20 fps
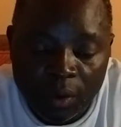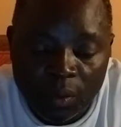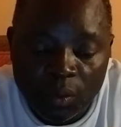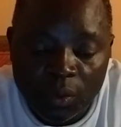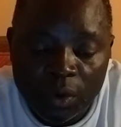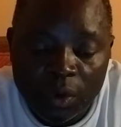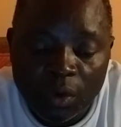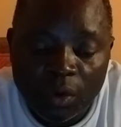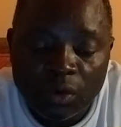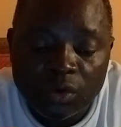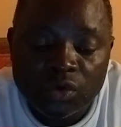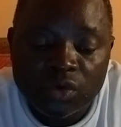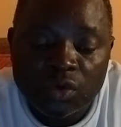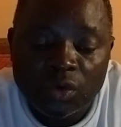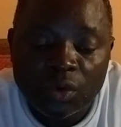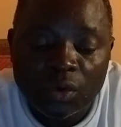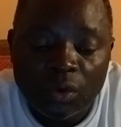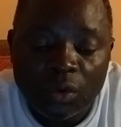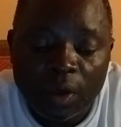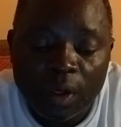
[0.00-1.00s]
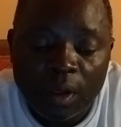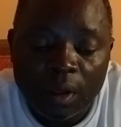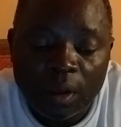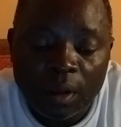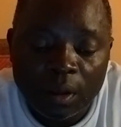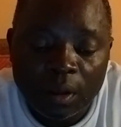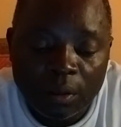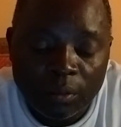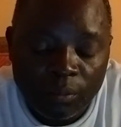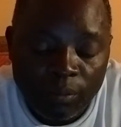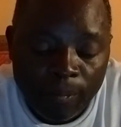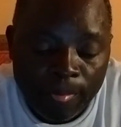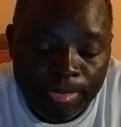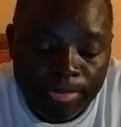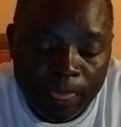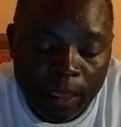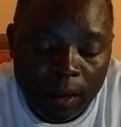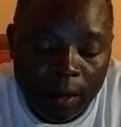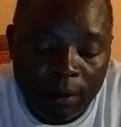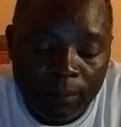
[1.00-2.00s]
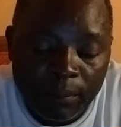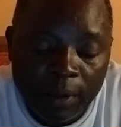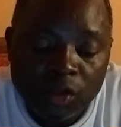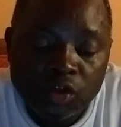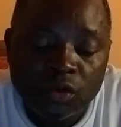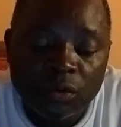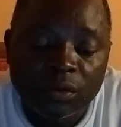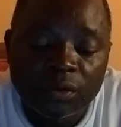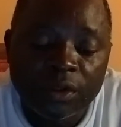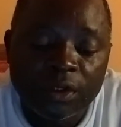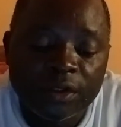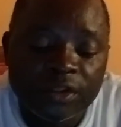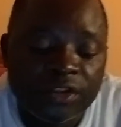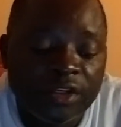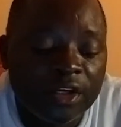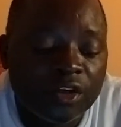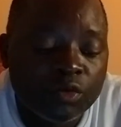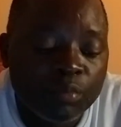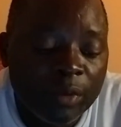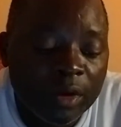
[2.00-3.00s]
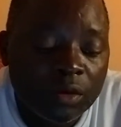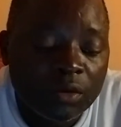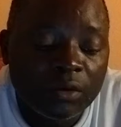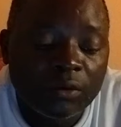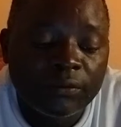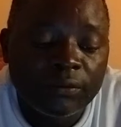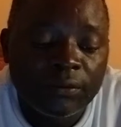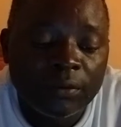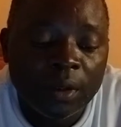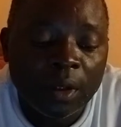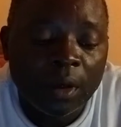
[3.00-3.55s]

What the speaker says: We also mentioned the resettlement of